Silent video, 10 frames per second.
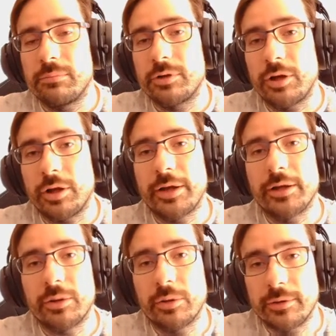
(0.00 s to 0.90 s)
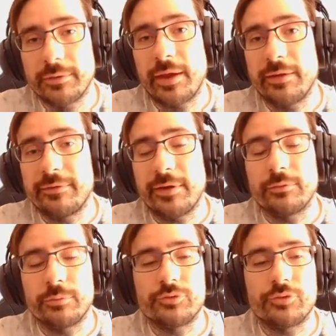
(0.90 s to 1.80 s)
glider that is set
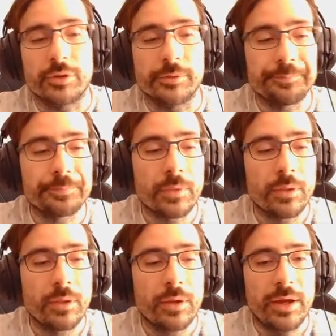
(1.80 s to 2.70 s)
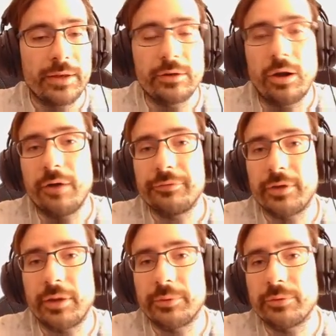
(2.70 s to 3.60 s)
to a trigger, and then after
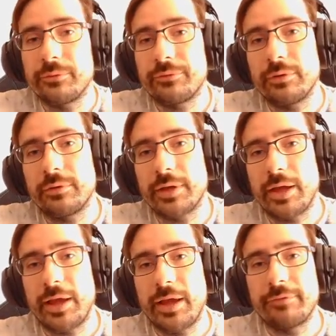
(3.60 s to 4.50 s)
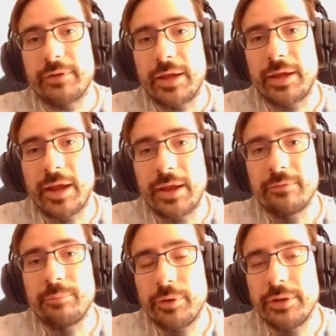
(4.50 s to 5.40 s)
that we can also look at having a
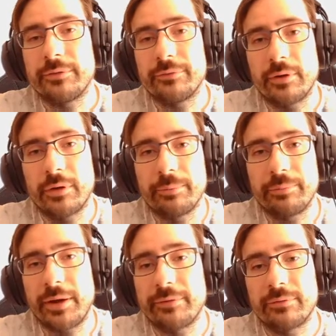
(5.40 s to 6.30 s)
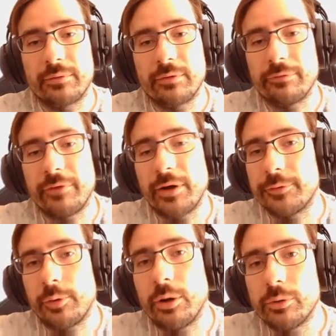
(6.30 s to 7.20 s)
endpoint, so perhaps the
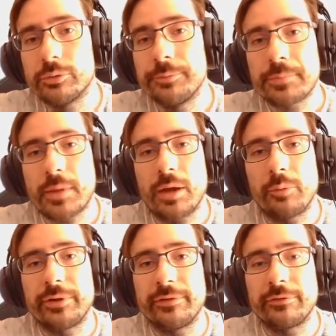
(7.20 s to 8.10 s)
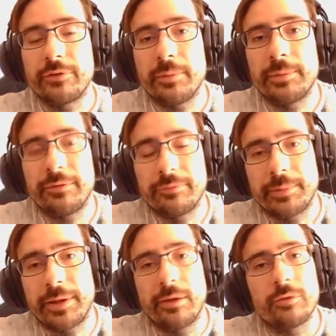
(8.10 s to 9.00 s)
final hole. We can determine if the
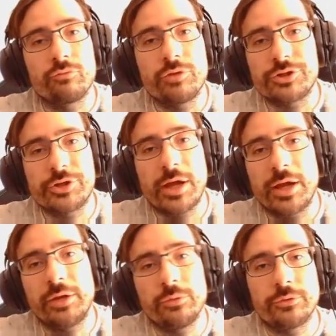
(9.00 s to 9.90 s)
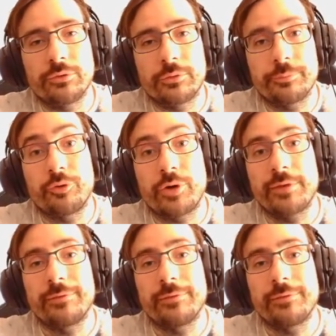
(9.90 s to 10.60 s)
player has reached that in order to progress